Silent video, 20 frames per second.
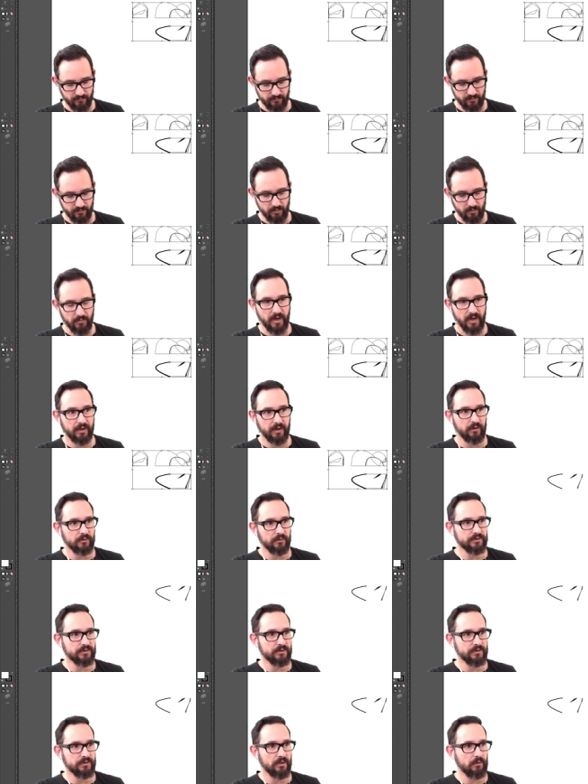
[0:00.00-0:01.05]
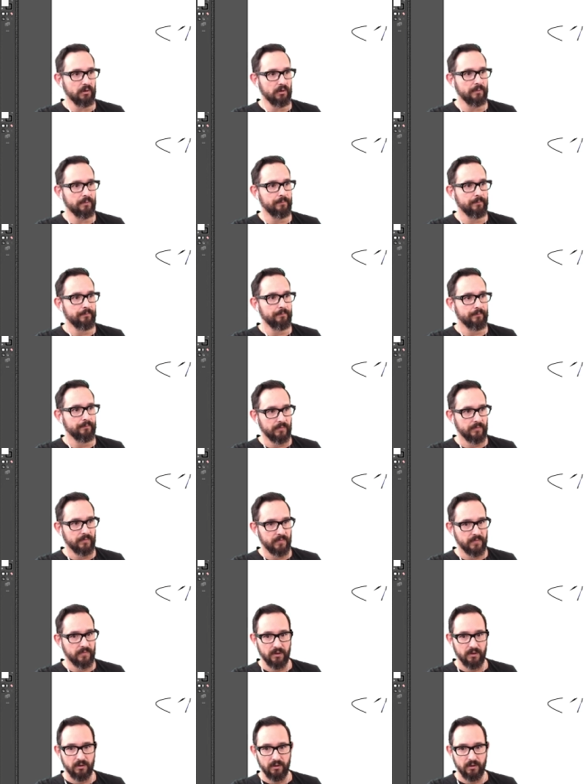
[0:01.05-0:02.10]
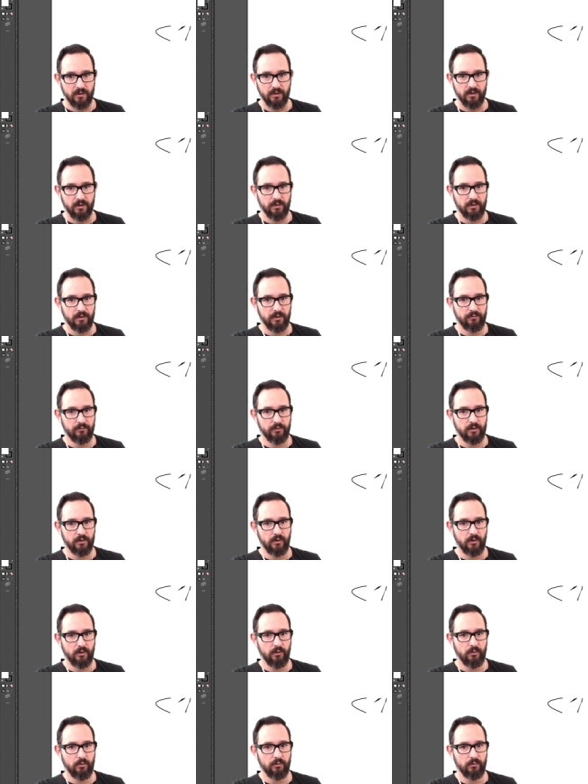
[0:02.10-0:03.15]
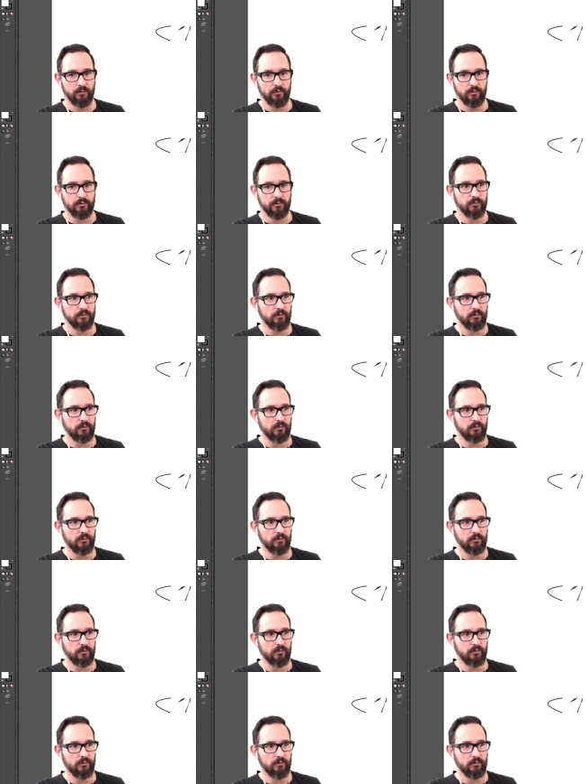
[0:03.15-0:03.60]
Rhino. So if we go to